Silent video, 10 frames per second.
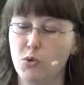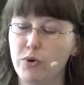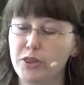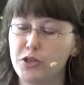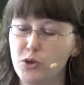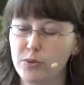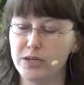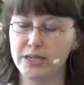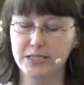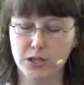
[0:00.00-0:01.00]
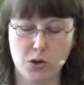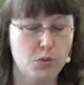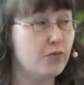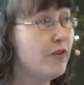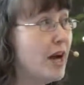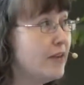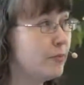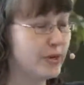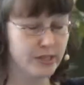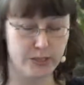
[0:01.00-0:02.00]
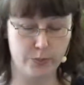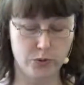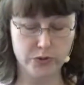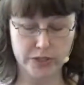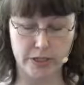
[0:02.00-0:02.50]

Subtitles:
with Unity's own 5 principles,